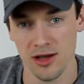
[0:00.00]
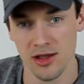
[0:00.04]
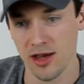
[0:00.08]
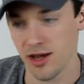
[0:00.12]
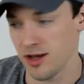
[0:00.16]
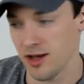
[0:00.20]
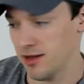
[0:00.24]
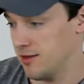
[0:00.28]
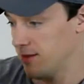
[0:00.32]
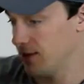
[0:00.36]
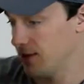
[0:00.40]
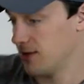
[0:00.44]
at
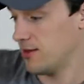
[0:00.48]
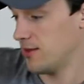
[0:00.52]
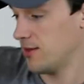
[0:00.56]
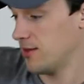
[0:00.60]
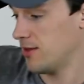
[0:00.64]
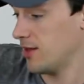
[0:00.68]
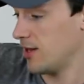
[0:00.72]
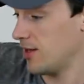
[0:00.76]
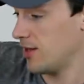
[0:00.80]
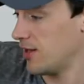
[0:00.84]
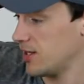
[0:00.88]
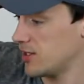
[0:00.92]
that.
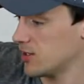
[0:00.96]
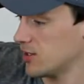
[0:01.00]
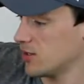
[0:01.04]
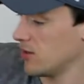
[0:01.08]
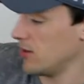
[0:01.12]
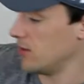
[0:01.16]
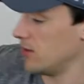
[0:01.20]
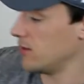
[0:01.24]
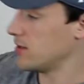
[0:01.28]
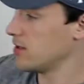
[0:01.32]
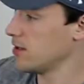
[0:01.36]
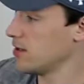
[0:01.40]
Now that's
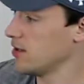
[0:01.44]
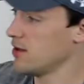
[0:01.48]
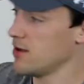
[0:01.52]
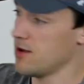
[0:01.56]
good.